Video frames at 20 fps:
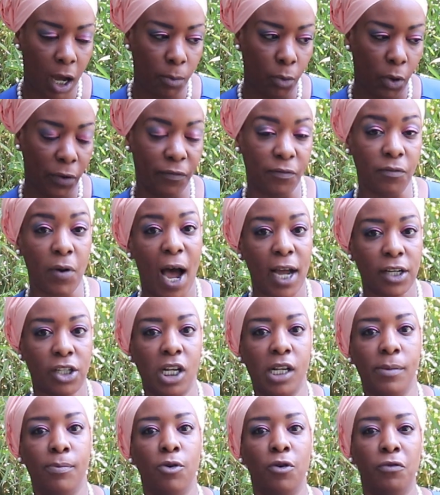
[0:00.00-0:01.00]
we've
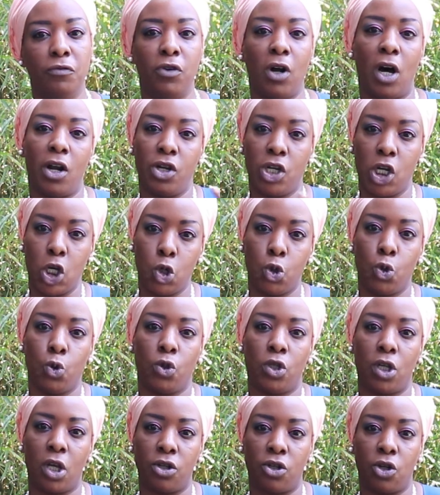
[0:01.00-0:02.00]
actually moved our
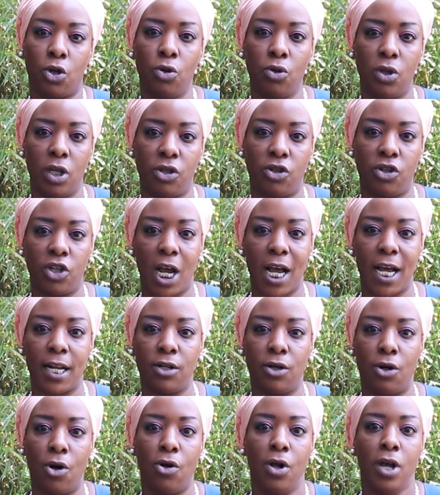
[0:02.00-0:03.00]
news to this
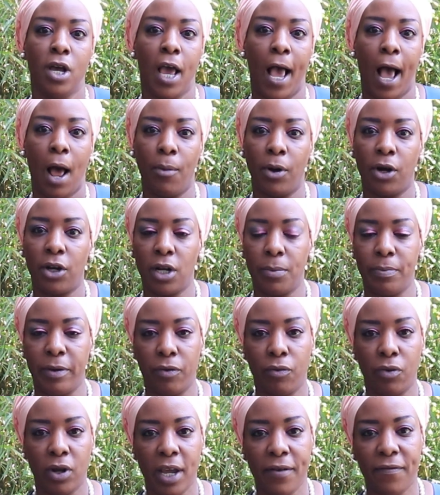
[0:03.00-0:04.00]
channel, and we're going to
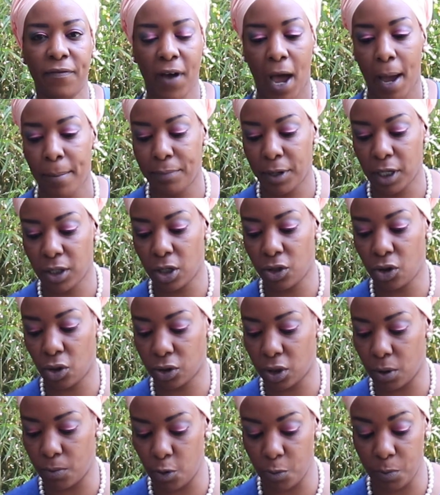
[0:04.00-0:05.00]
be revamping the
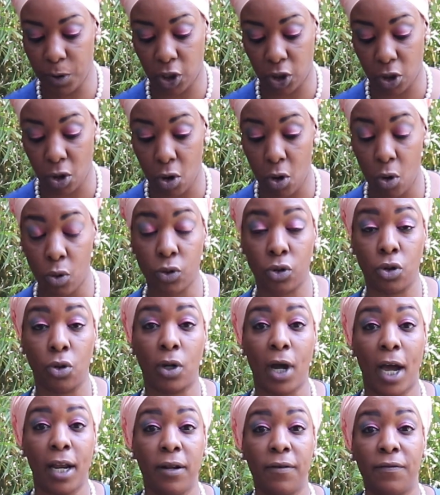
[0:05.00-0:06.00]
Dr. Mumbi Show to
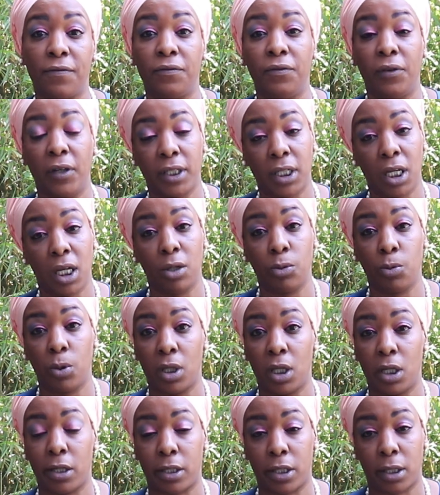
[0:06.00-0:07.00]
kind of fit in
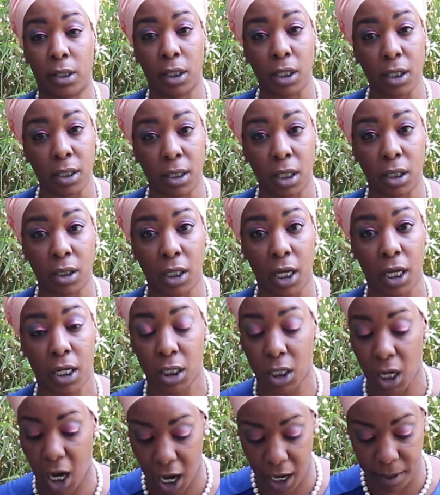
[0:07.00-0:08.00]
with the seasons
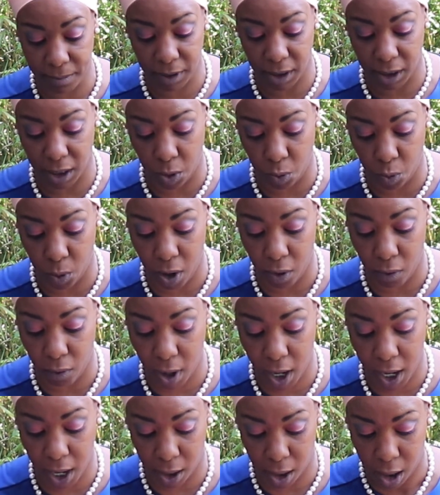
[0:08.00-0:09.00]
and times that we're
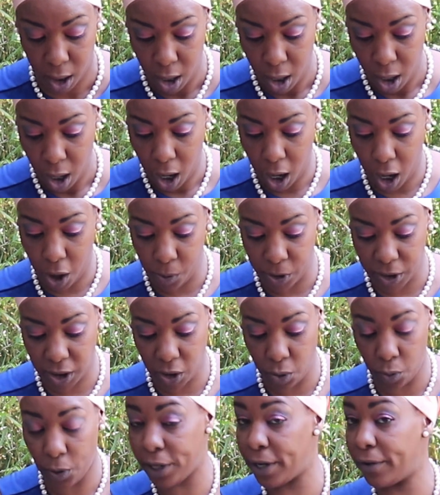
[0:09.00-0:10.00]
in. We're
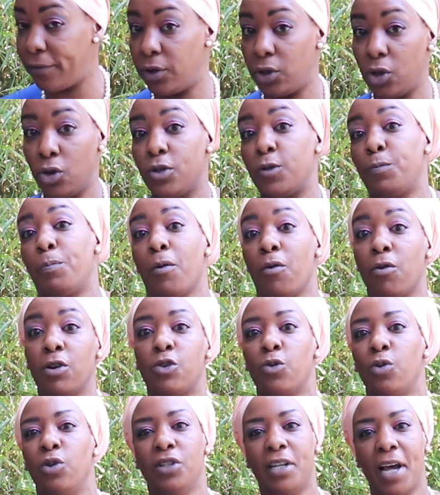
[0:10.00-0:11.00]
still waiting for those
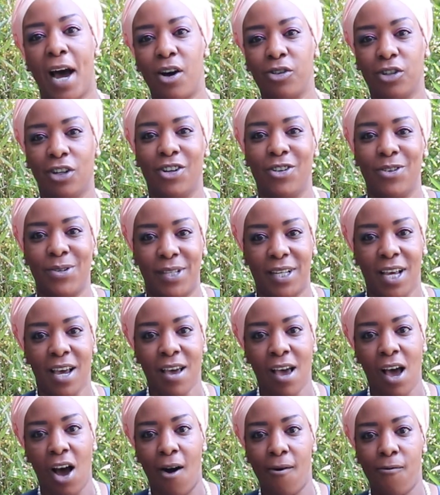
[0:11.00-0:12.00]
spiritual downloads
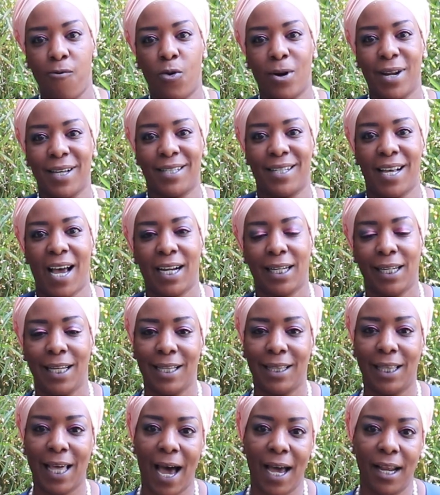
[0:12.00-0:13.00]
of what
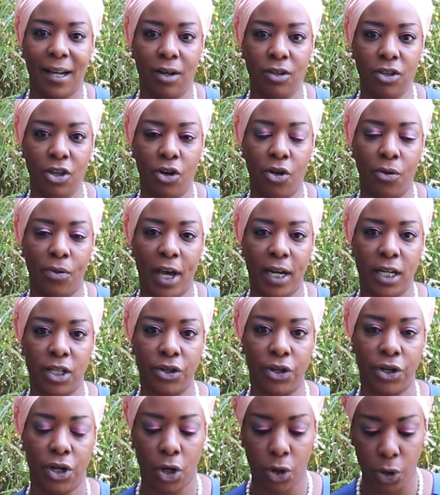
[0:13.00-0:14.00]
exactly that is
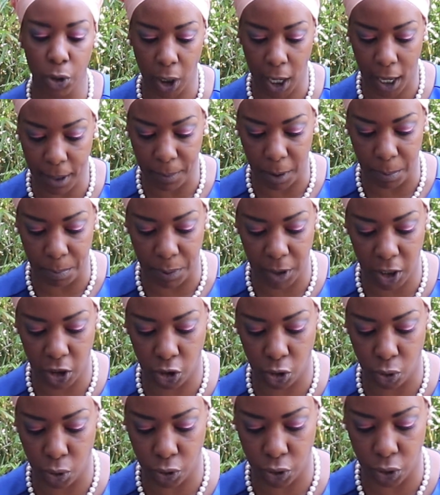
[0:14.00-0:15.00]
going to look like. But be
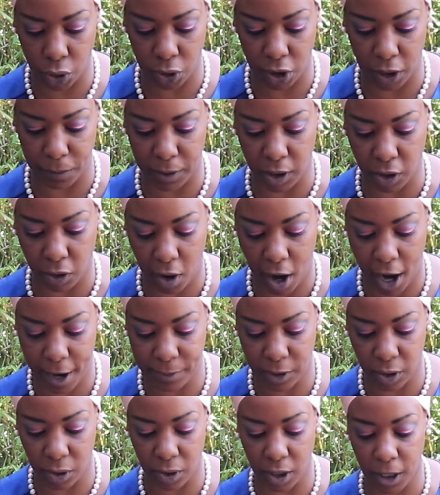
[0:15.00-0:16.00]
sure to
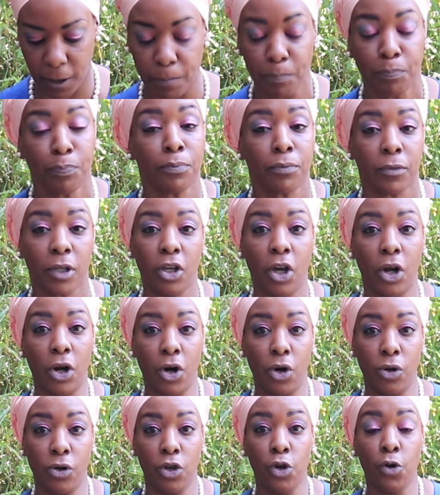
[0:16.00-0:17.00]
subscribe so that
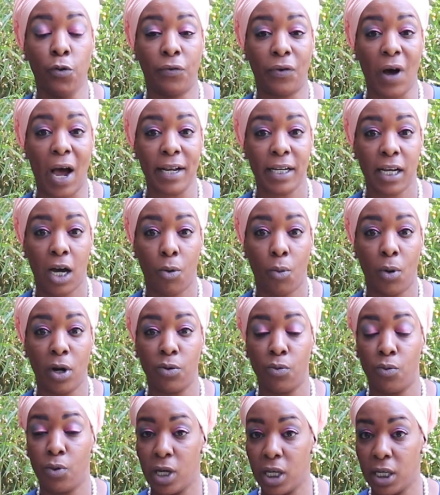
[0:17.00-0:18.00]
you find out
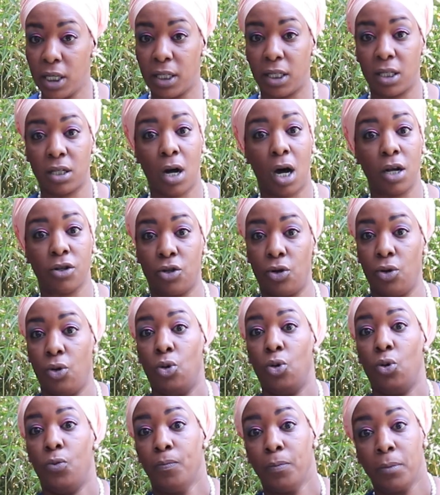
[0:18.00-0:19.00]
when we start
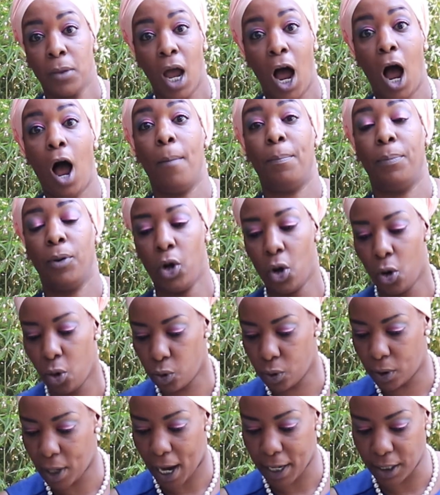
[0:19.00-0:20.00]
to
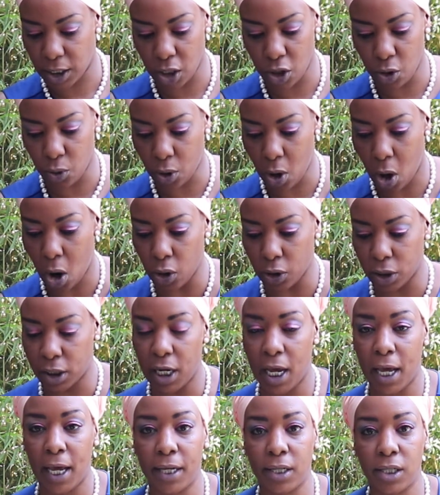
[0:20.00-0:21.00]
upload that new content.
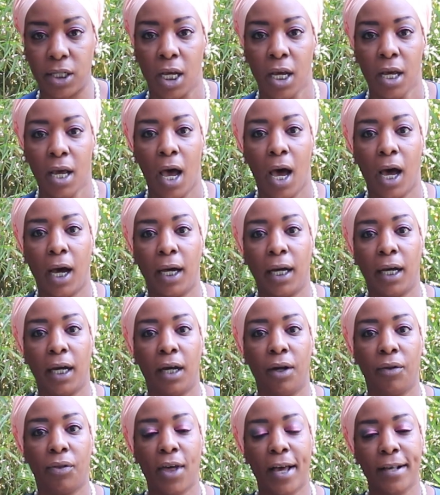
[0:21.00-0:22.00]

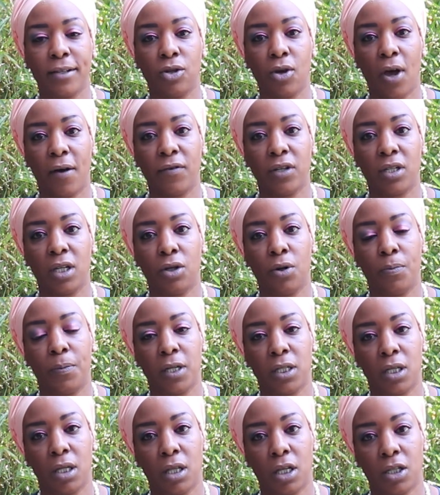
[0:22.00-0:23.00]
Thanks to every single
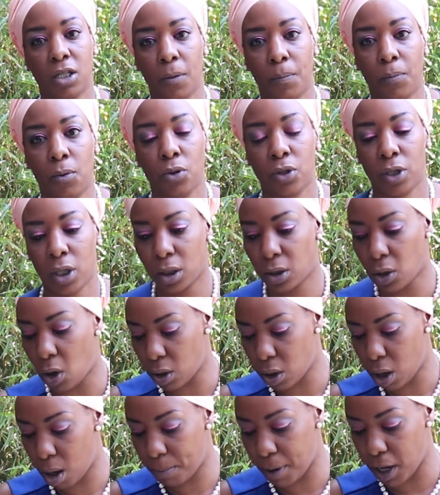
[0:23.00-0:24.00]
person that supports us
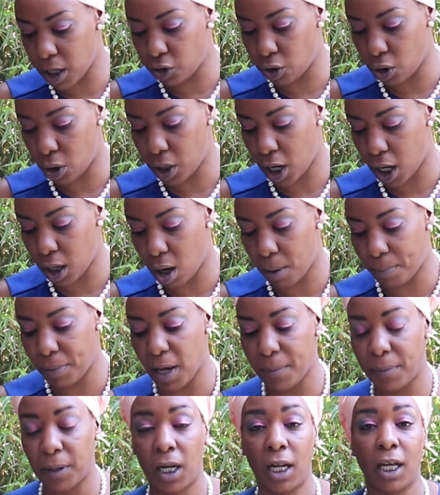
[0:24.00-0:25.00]
on our Patreon and our
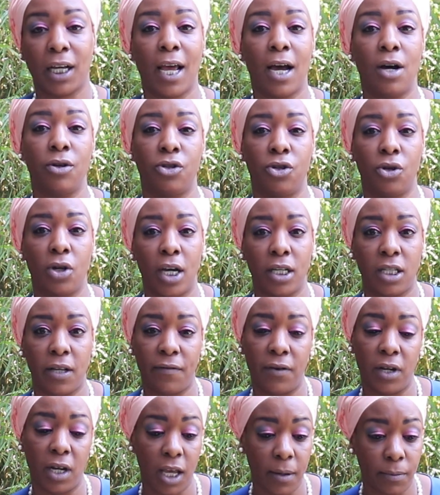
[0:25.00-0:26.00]
PayPal accounts. You guys
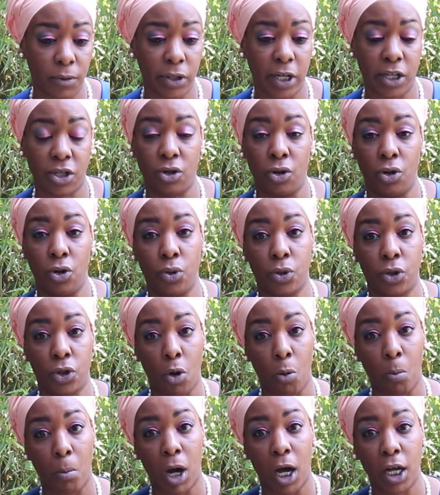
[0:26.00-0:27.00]
have enabled us to do
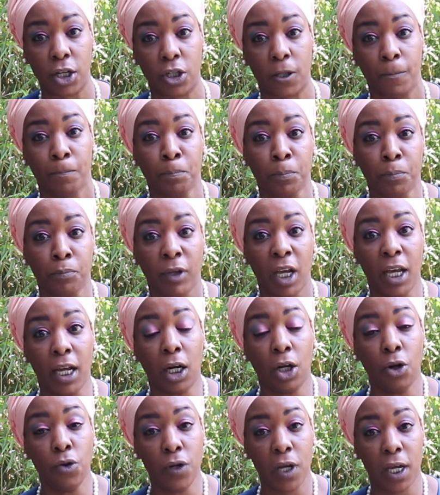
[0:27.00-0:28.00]
so much,
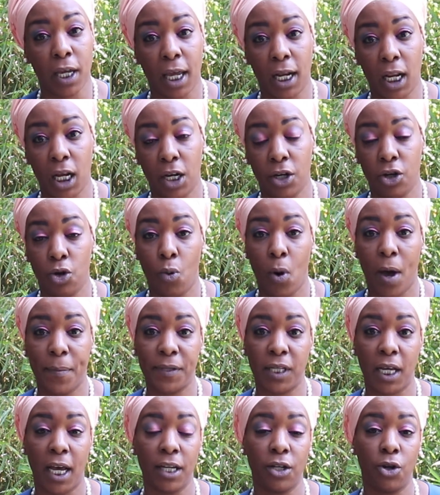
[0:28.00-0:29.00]
including getting a new
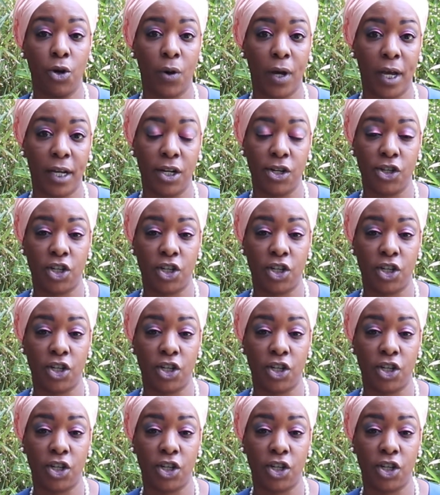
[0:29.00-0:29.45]
website. Go ahead